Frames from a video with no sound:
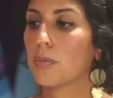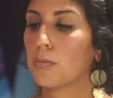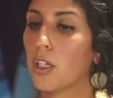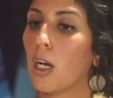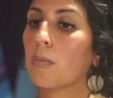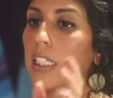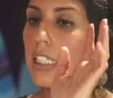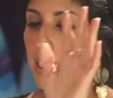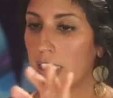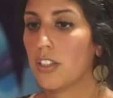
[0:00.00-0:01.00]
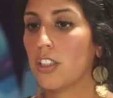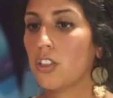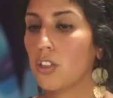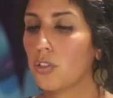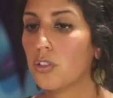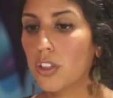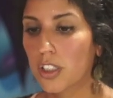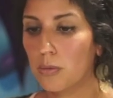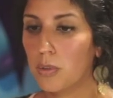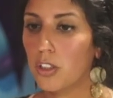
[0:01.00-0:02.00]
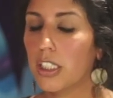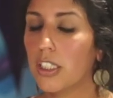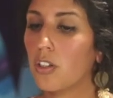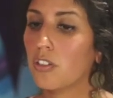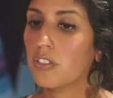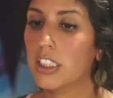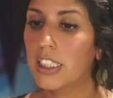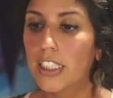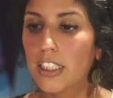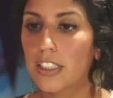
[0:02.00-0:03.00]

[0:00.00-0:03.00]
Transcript: prominent in the youth community over here.